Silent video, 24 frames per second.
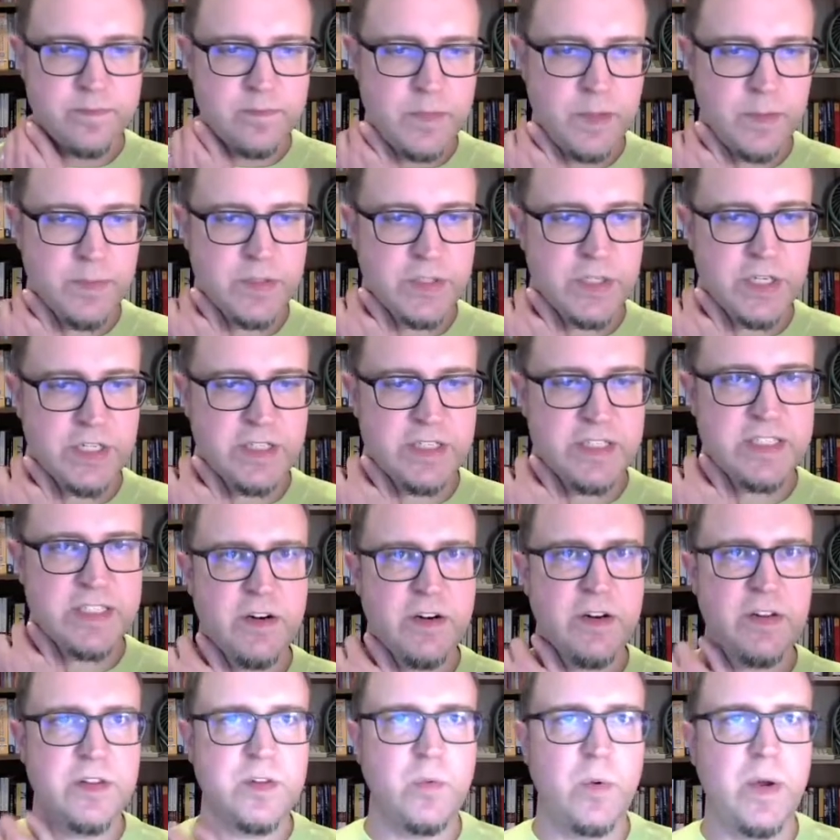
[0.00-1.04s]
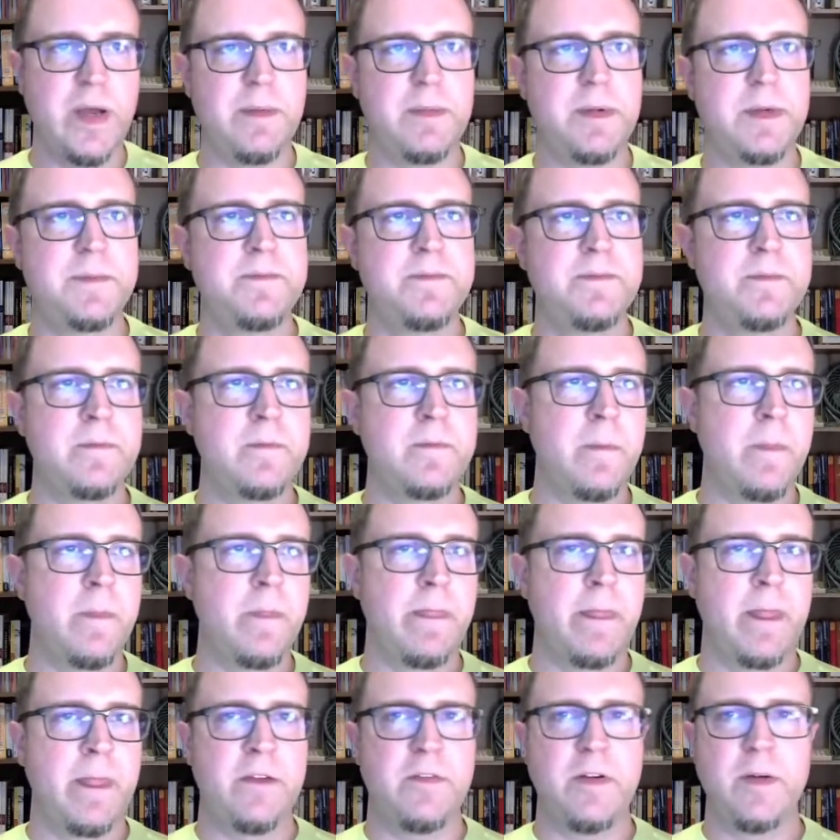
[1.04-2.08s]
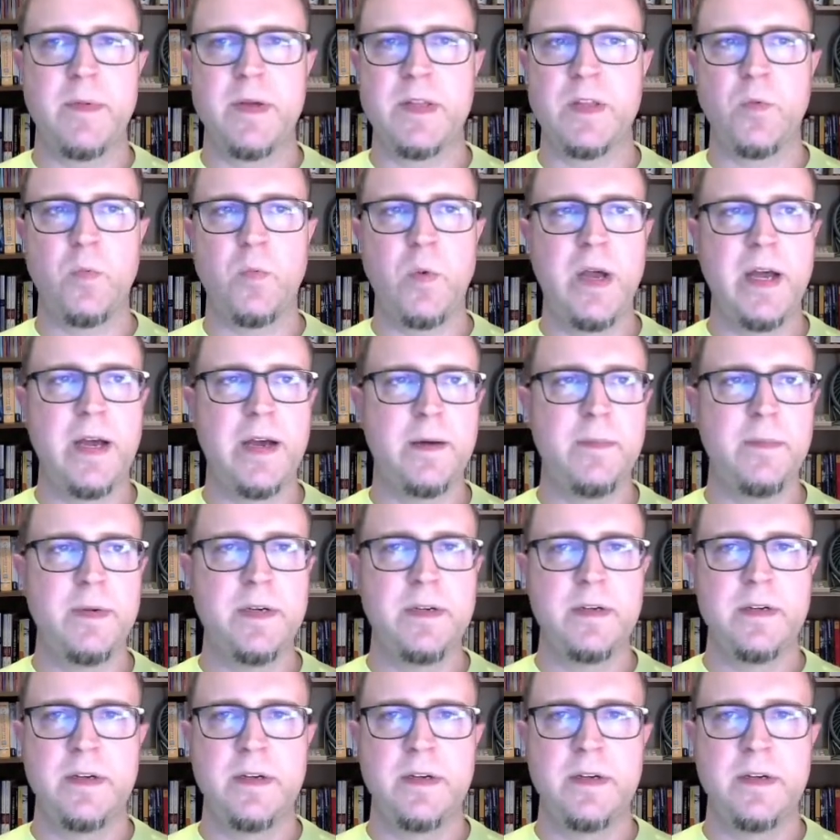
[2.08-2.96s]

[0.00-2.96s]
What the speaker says: But check this the web. If I'm on the web,